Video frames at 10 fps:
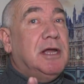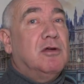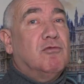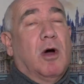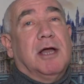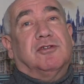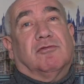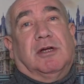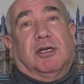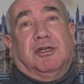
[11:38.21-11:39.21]
in the right
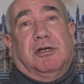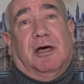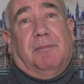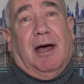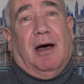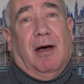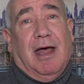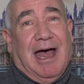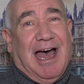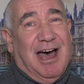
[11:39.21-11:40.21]
direction about
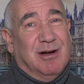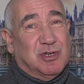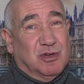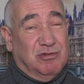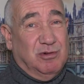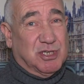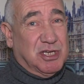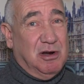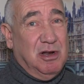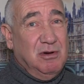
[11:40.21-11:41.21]
how to cruise
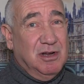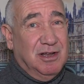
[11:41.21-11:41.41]
solo.